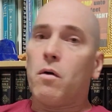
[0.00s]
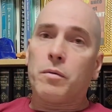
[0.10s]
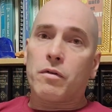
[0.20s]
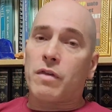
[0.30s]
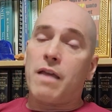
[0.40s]

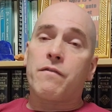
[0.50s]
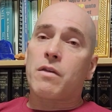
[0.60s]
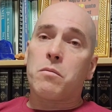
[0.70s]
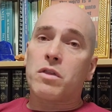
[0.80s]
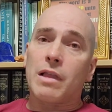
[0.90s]
save
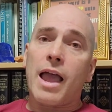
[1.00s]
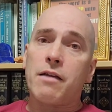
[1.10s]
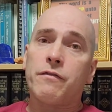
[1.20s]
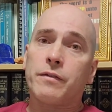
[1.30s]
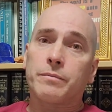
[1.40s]
someone's
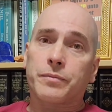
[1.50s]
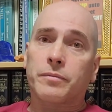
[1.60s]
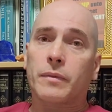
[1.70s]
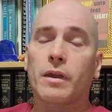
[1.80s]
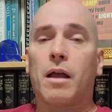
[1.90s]
life,
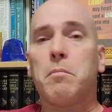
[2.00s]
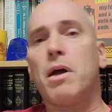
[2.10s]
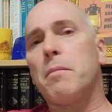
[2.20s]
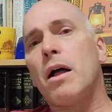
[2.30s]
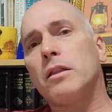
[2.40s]

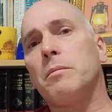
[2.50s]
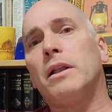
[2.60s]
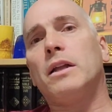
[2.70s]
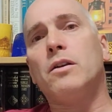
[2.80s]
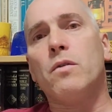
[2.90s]
but I'm
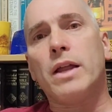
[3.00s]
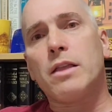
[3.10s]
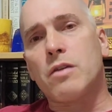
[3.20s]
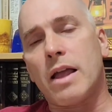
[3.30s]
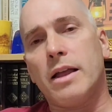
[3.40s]
ultimately doing
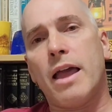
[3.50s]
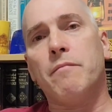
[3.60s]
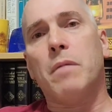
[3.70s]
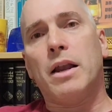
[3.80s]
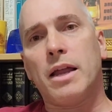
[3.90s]
it so I can get
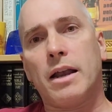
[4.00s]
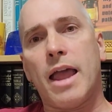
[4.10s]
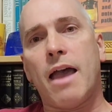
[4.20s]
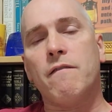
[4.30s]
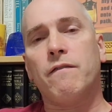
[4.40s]
money and
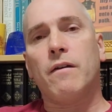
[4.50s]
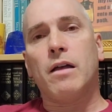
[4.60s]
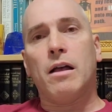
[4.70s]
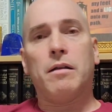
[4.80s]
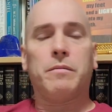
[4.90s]
have
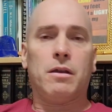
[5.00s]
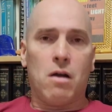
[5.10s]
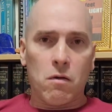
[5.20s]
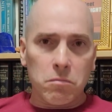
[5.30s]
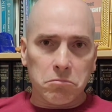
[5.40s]

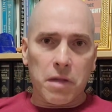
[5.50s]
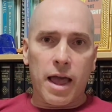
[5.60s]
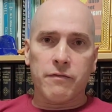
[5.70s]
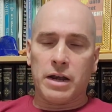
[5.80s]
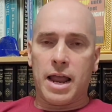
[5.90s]

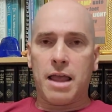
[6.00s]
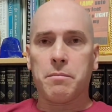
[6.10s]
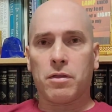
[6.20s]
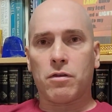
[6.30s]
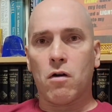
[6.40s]
a name
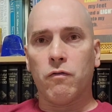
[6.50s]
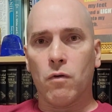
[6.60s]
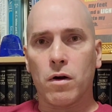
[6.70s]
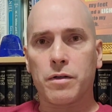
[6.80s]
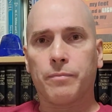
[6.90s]
and so
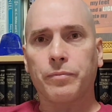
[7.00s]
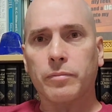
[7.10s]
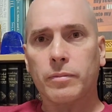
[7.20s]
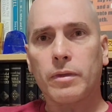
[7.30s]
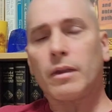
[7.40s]
forth.
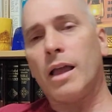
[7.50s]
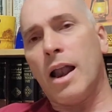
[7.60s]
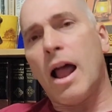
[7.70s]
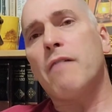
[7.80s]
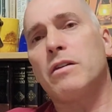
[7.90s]
And
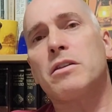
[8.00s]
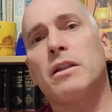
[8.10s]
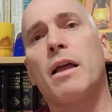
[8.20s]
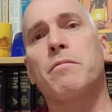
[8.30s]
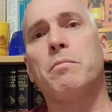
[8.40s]

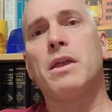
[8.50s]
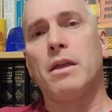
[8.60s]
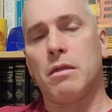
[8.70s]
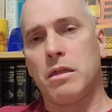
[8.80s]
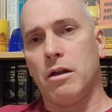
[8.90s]
obviously, I'm
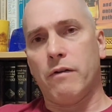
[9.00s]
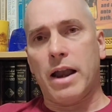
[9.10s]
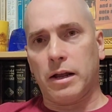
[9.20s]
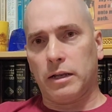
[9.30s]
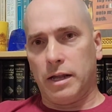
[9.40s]
speaking
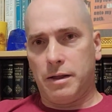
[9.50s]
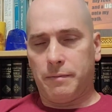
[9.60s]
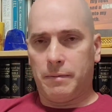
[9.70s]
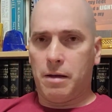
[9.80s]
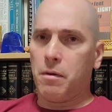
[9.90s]
theoretically.
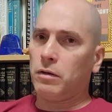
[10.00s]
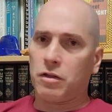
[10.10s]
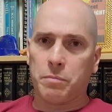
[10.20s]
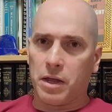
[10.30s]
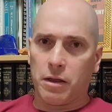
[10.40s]
I'm only
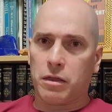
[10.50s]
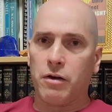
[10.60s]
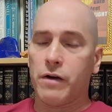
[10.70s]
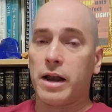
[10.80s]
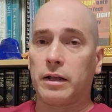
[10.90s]
speaking
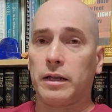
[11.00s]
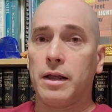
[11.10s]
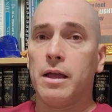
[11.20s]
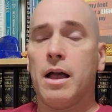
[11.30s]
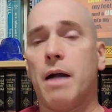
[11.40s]
theoretically.
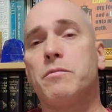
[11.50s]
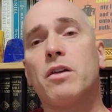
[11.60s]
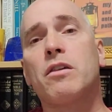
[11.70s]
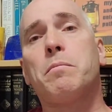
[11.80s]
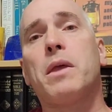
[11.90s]
I'm
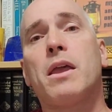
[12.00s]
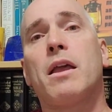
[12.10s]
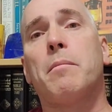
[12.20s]
just speaking